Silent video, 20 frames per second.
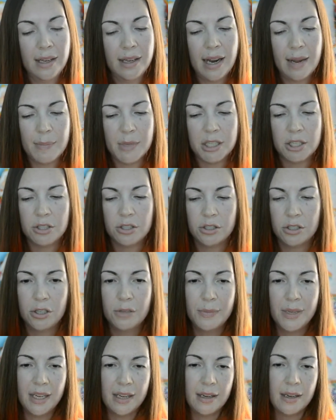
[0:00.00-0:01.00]
and I'm
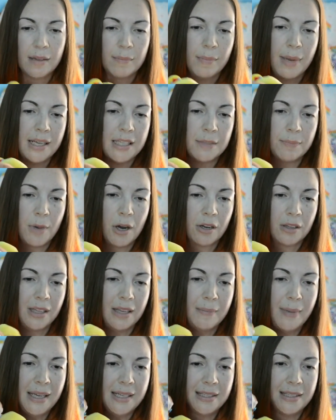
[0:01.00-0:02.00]
assuming by sparkly
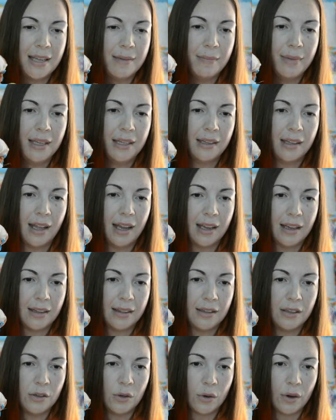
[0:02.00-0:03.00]
base they mean like
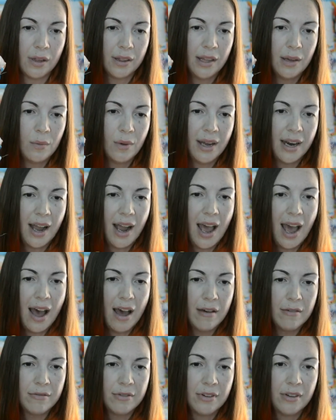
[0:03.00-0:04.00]
the Dorothy one I
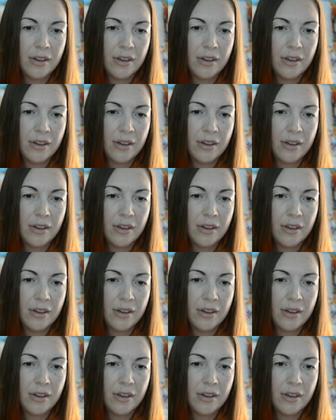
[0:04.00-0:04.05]
have,